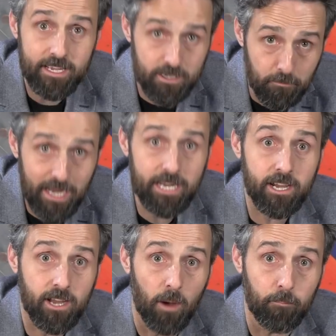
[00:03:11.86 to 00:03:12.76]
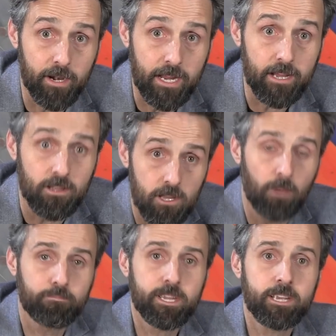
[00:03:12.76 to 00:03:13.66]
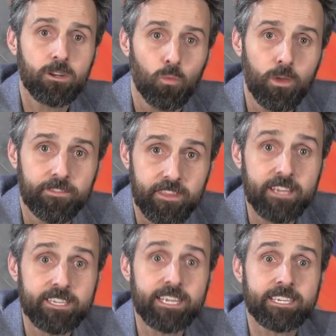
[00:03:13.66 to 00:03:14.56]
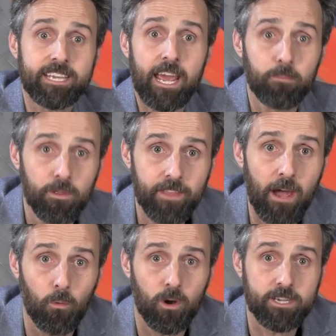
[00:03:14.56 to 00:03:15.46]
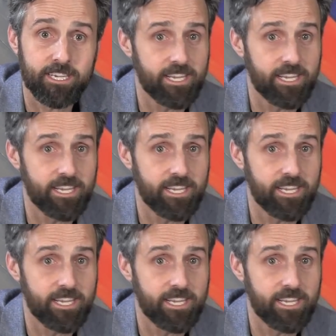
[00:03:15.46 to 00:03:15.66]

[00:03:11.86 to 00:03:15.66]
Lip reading: is a media company. Lumped in with Disney's cable networks,